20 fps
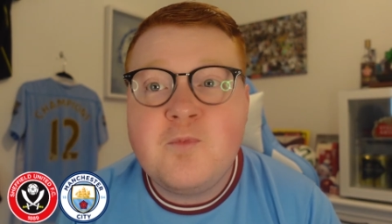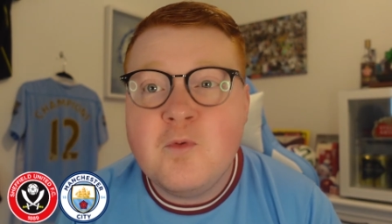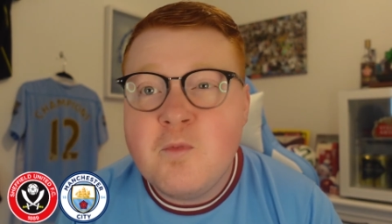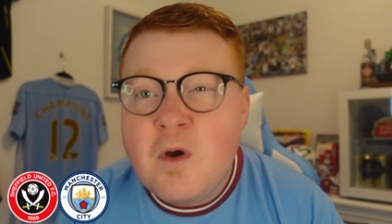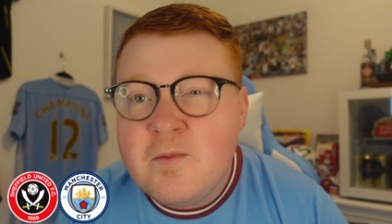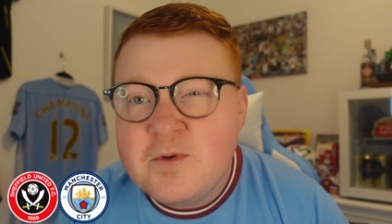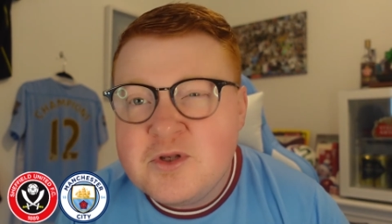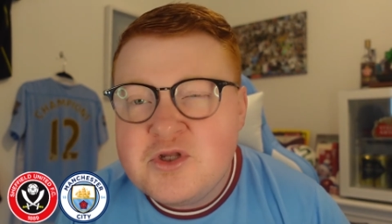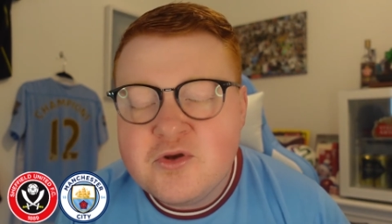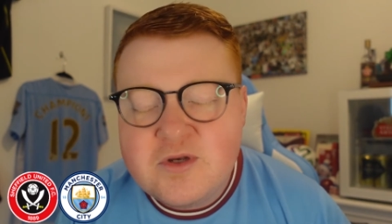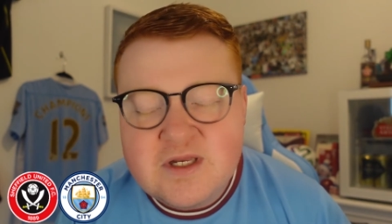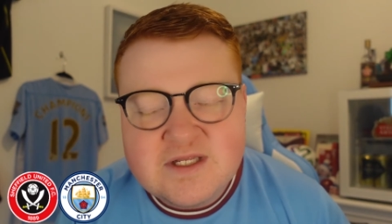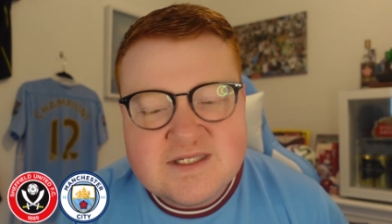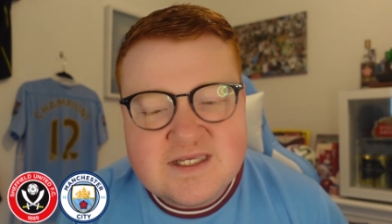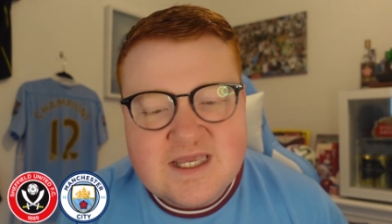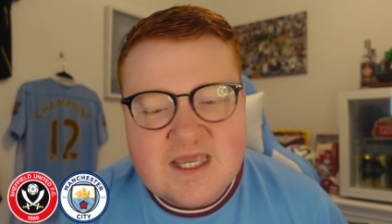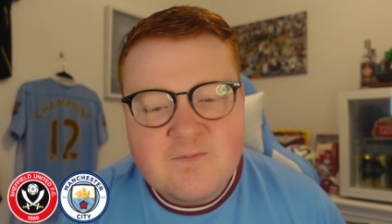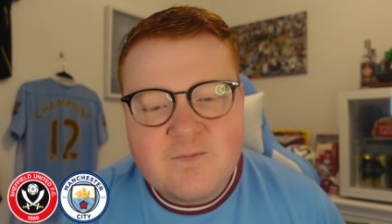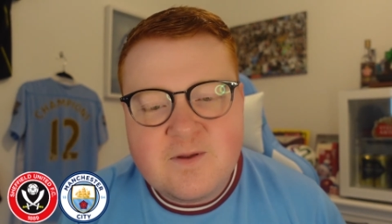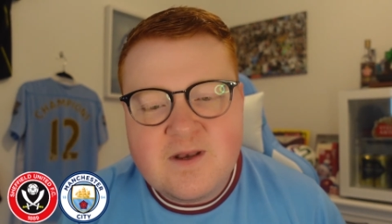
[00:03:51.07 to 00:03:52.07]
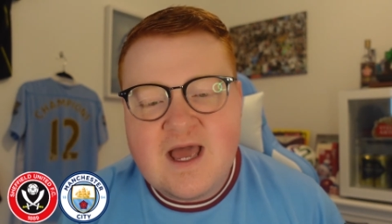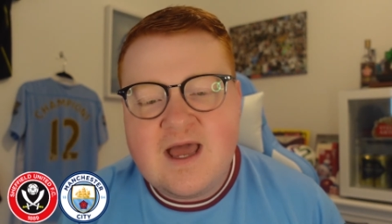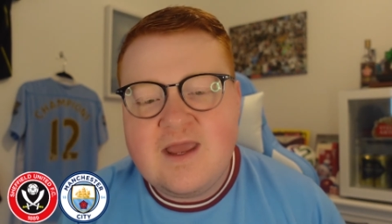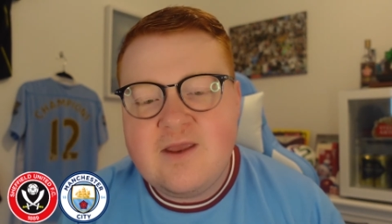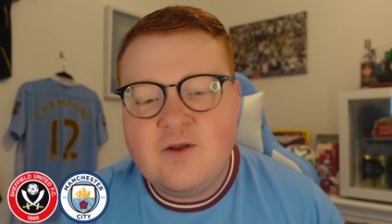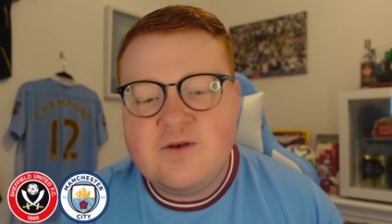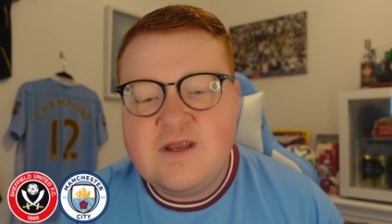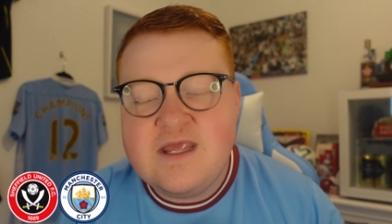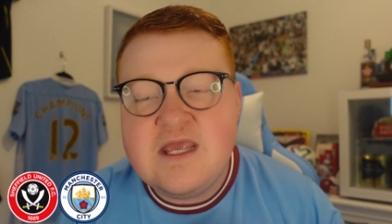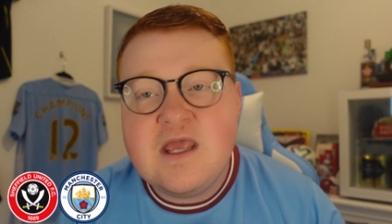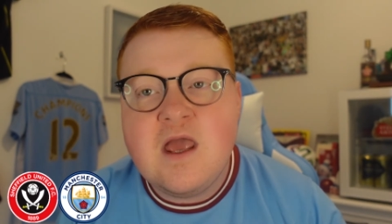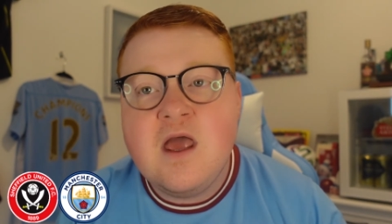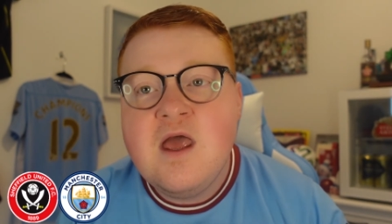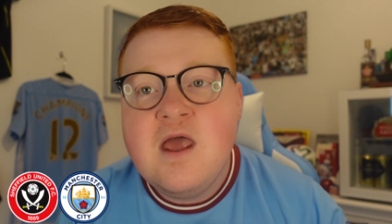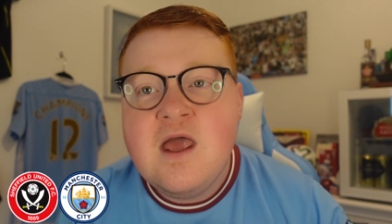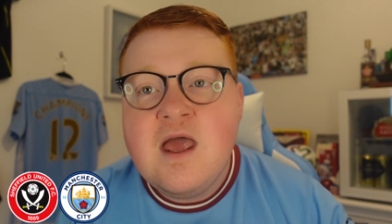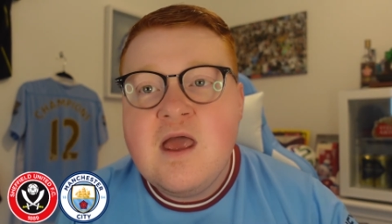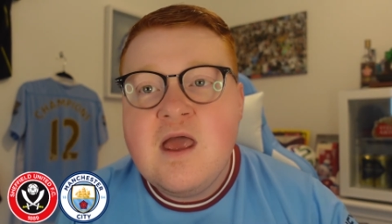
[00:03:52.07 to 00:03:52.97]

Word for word: But what we do need to keep an eye on here.